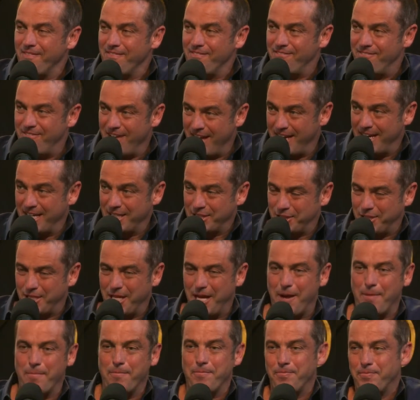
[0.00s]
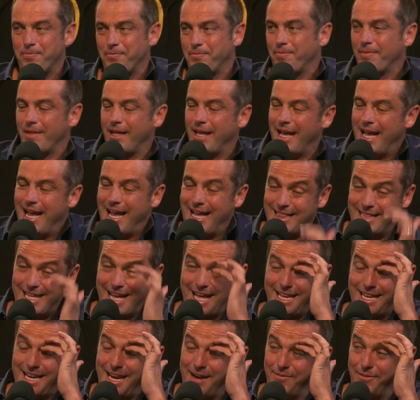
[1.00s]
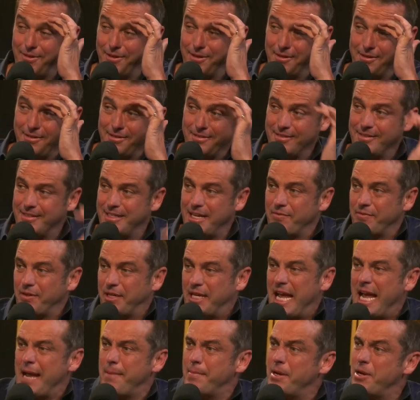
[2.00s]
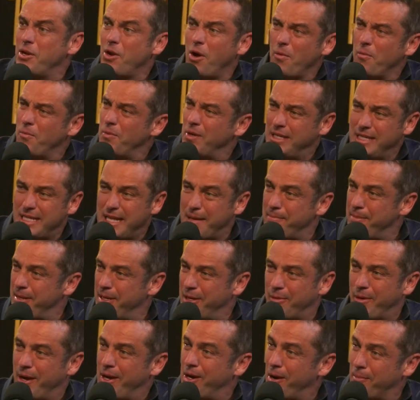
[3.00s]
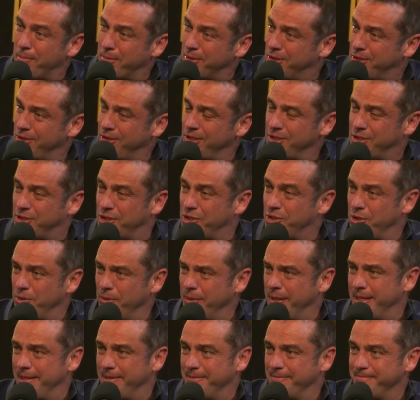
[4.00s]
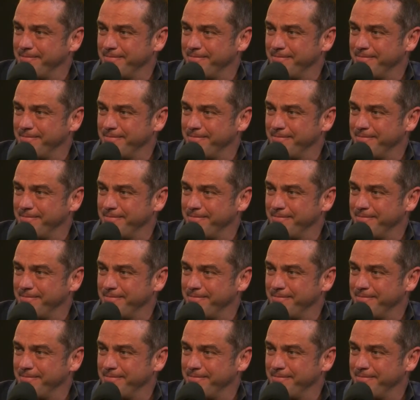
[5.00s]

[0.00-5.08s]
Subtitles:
Finish them. And that never came. And not really that many great opportunities to do it.